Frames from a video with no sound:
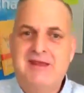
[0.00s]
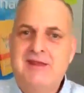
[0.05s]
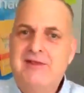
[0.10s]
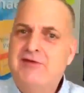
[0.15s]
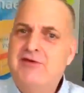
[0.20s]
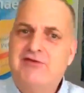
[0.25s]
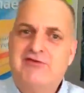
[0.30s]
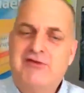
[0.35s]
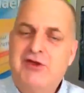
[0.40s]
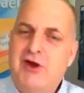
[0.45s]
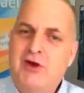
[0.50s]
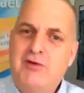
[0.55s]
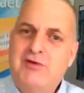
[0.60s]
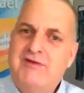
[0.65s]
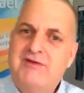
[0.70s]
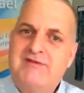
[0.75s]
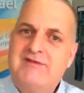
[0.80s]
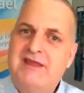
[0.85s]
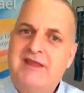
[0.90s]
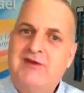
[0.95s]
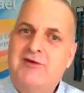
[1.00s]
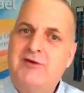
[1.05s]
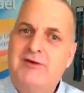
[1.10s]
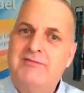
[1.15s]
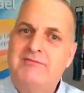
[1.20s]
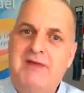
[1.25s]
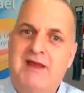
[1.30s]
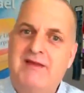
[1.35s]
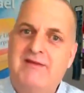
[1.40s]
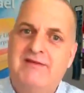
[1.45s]
there's no
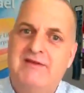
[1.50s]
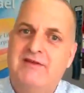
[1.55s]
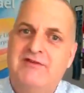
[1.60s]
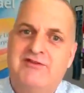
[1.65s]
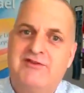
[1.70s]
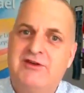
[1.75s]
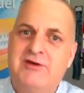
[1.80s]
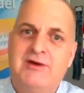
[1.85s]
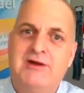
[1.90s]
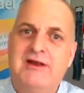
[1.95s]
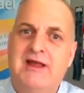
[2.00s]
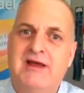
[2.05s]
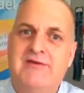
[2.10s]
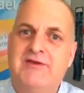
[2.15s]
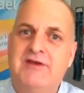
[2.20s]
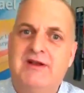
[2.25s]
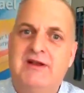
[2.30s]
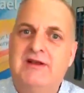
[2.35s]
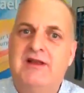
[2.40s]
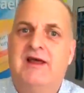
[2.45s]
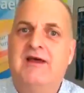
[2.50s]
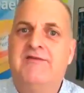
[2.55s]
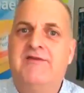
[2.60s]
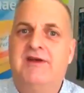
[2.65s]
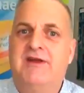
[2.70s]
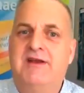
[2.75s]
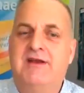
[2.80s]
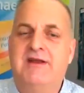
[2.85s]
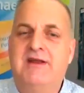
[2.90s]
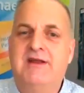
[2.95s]
secret message to
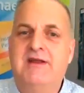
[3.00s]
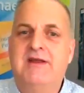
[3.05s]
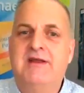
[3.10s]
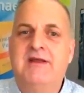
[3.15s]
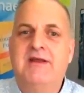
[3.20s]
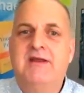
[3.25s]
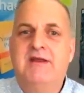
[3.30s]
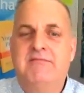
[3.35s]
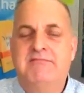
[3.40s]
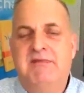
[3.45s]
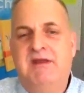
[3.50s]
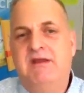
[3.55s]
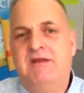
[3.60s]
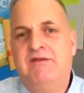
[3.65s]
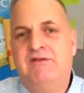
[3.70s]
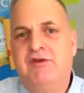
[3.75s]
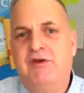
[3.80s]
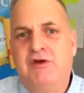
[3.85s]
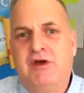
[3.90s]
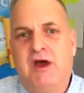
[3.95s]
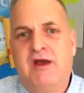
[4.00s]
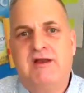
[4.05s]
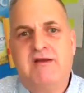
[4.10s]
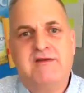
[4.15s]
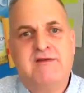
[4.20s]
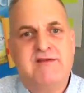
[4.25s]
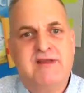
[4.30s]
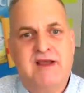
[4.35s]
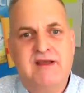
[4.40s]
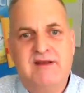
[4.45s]
1111. It means you got
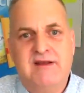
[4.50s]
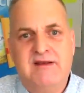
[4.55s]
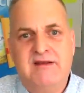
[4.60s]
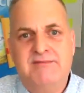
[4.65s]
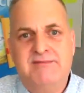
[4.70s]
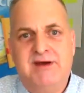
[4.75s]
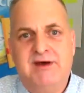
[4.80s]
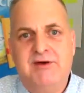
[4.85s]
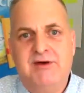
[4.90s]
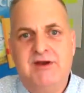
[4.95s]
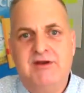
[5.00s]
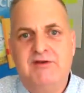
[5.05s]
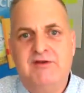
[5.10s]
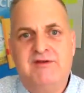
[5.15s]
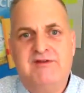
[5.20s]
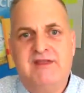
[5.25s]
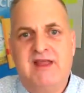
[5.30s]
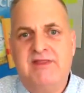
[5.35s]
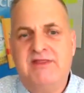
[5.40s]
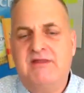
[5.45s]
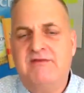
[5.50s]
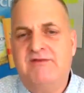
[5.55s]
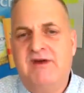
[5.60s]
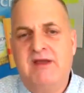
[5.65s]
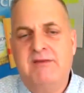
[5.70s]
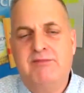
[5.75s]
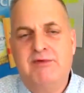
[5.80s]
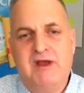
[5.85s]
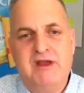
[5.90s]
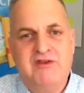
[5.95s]
excited about it and you set the
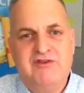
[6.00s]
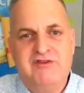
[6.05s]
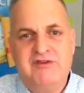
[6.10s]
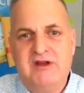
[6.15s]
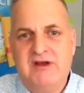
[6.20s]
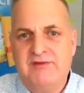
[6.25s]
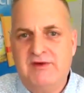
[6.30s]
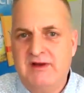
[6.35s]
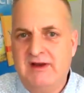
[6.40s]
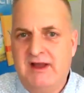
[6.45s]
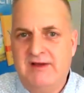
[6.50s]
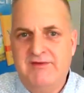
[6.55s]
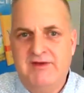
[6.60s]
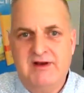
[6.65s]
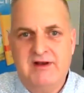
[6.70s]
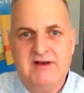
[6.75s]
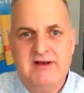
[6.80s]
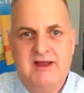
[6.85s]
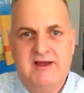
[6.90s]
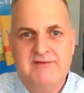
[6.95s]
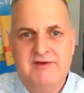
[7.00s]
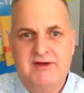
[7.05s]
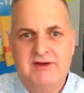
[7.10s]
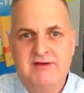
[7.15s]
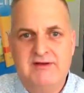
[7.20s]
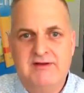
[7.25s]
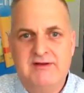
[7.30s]
vibration of 1111.